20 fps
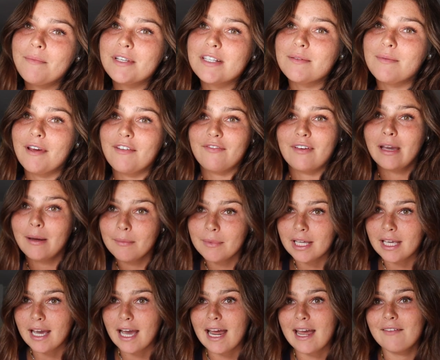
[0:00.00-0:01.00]
missed my
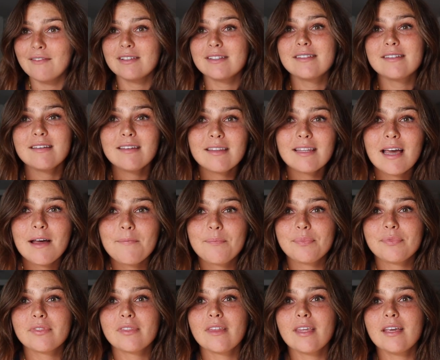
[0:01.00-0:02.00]
family. I haven't seen
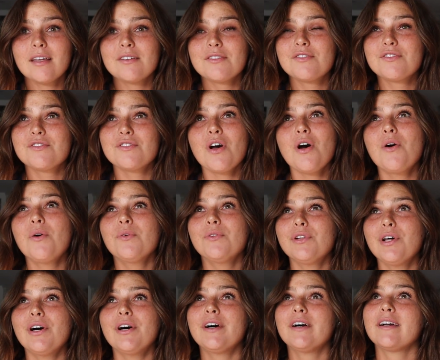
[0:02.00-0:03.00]
them in so
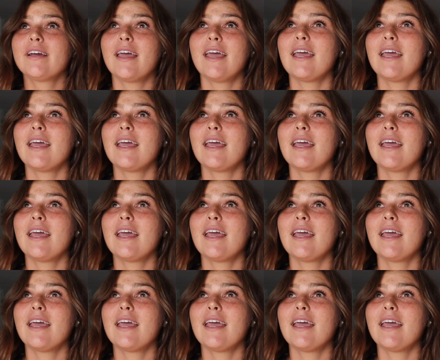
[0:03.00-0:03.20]
long,